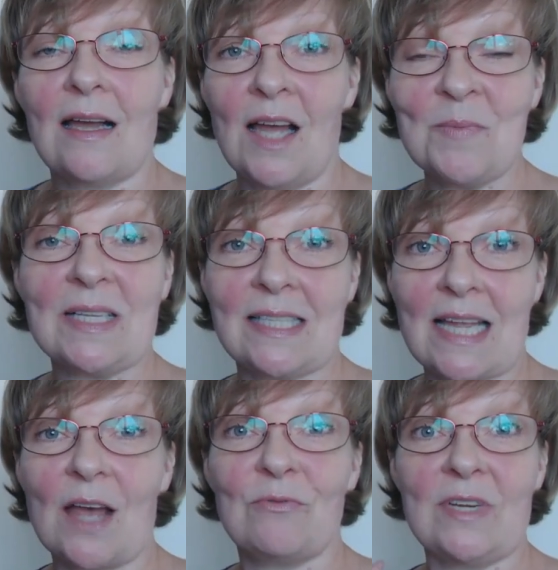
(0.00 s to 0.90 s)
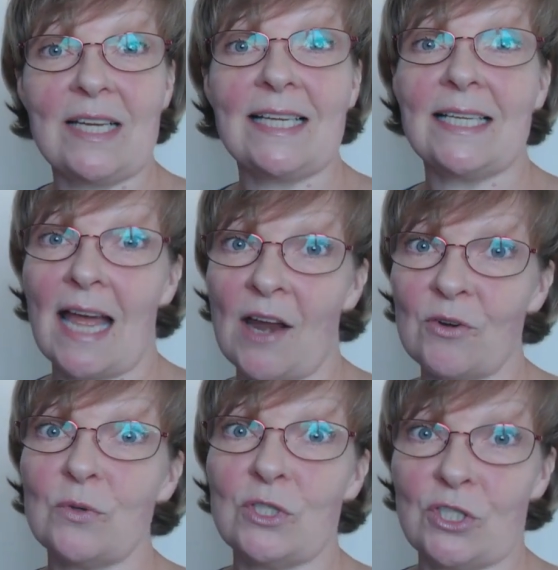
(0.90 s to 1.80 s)
I must have really
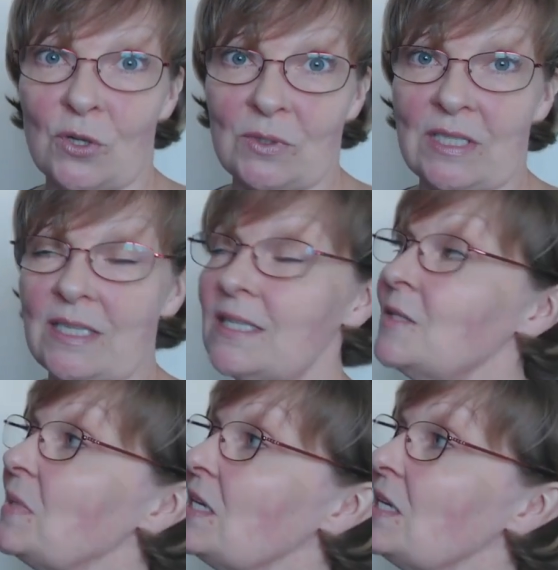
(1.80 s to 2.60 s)
narrow shoulders,